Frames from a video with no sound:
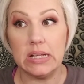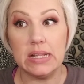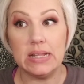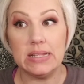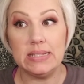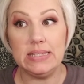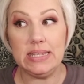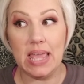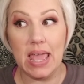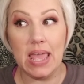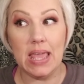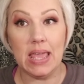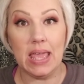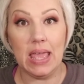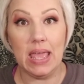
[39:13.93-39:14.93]
take
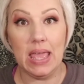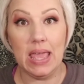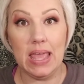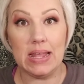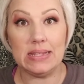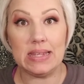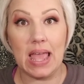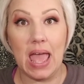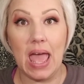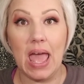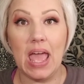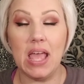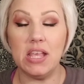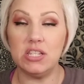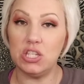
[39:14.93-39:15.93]
it
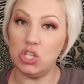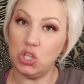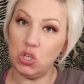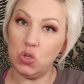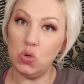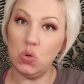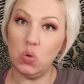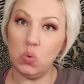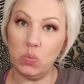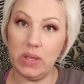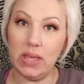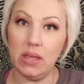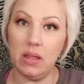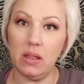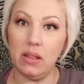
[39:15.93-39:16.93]
as you
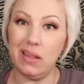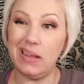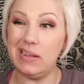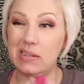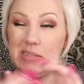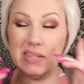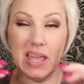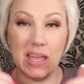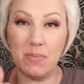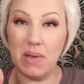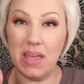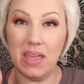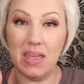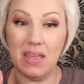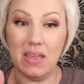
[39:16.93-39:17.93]
will. Take
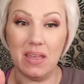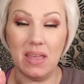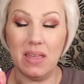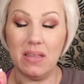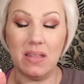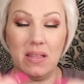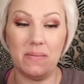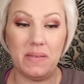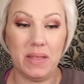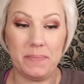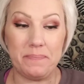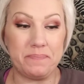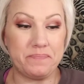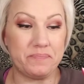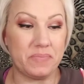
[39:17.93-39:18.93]
my,
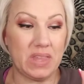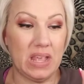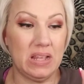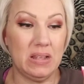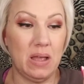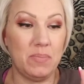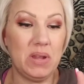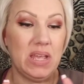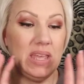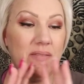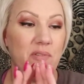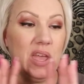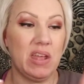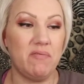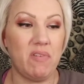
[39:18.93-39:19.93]
I'm not giving
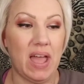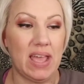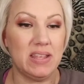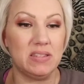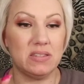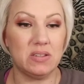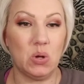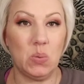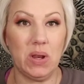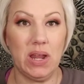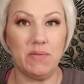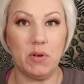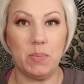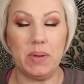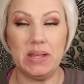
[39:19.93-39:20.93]
advice or whatever,
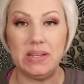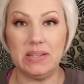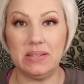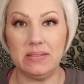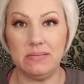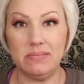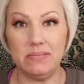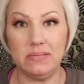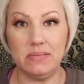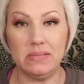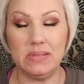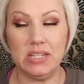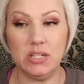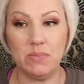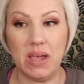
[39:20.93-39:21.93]
but these
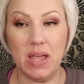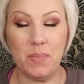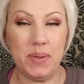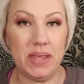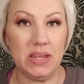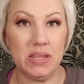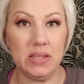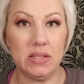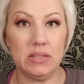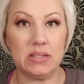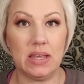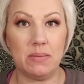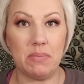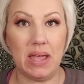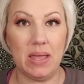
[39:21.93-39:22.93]
are my opinions, and
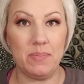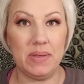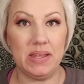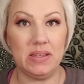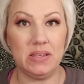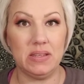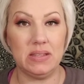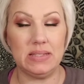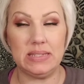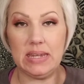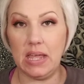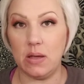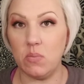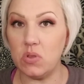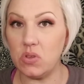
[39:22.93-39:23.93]
my opinions, take them
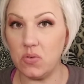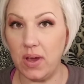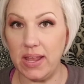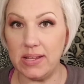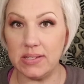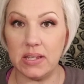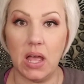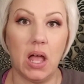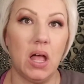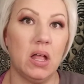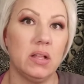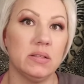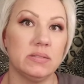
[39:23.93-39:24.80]
with a grain of salt.